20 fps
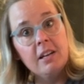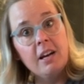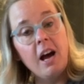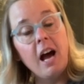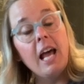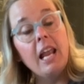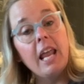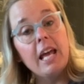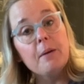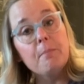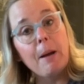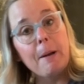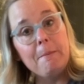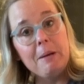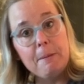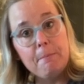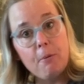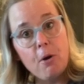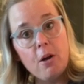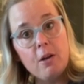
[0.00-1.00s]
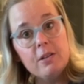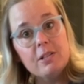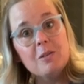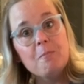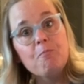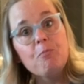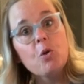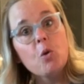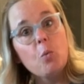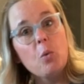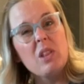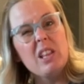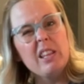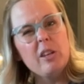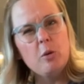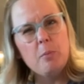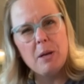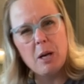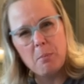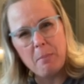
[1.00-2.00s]
I like my meatballs with a
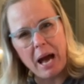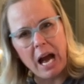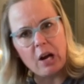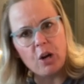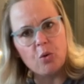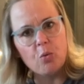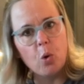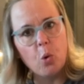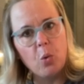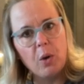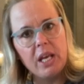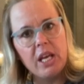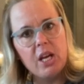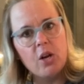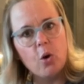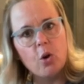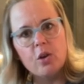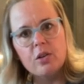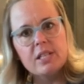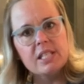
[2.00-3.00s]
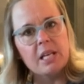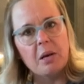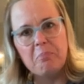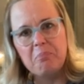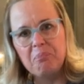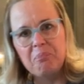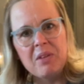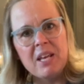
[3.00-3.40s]
little bit of macaroni or some